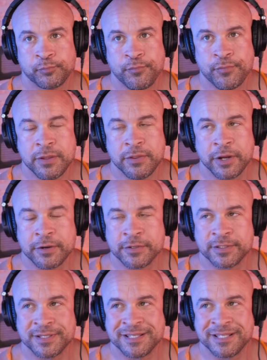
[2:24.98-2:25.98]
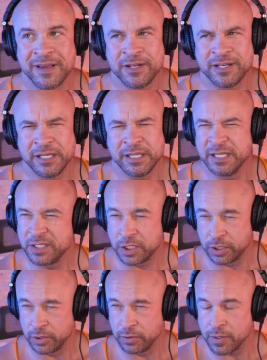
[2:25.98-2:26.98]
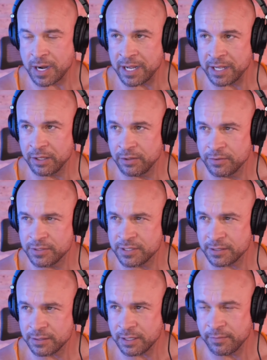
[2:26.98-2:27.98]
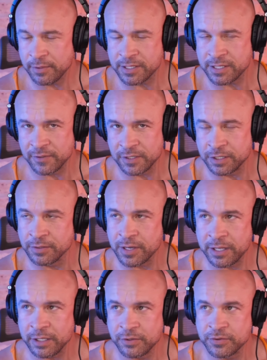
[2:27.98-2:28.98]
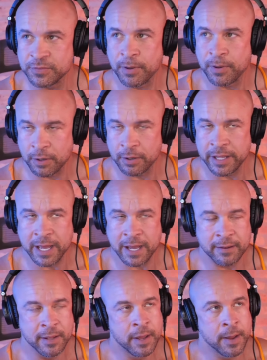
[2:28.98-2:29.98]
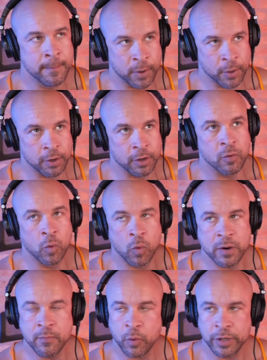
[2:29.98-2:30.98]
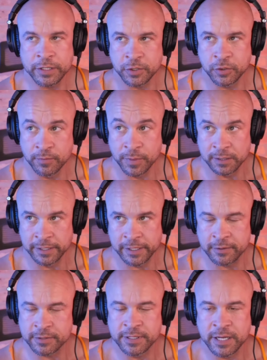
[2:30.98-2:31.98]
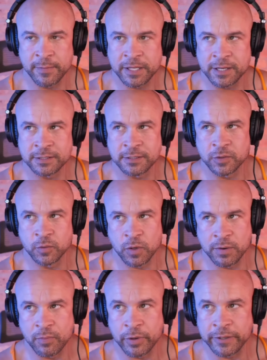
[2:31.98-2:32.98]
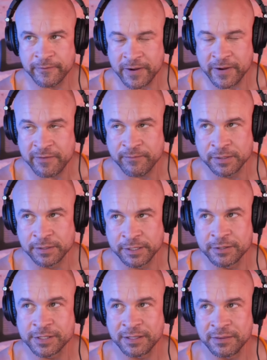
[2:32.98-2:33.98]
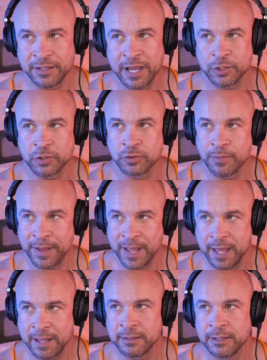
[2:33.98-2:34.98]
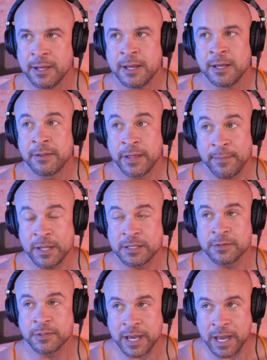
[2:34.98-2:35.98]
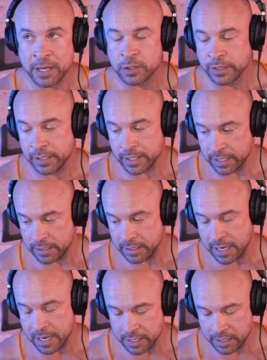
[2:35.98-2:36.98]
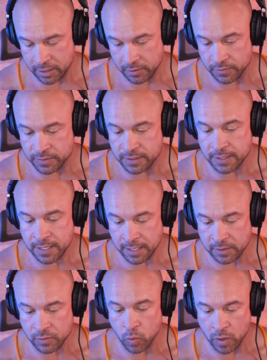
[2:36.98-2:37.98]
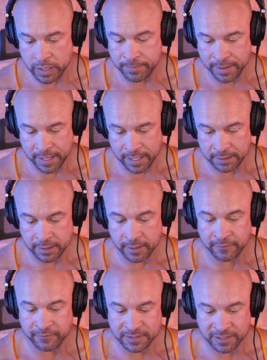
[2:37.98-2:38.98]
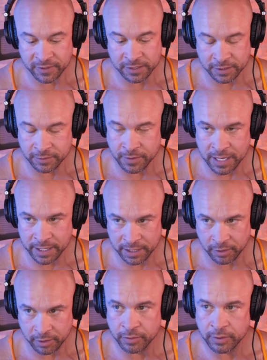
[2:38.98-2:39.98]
there's 72 IUs, I believe, 72 IUs per 1.2 milliliters. Now, because there's 1.5 milliliters in the actual pen, that means there's actually 90 IUs in one pen of 72 IU,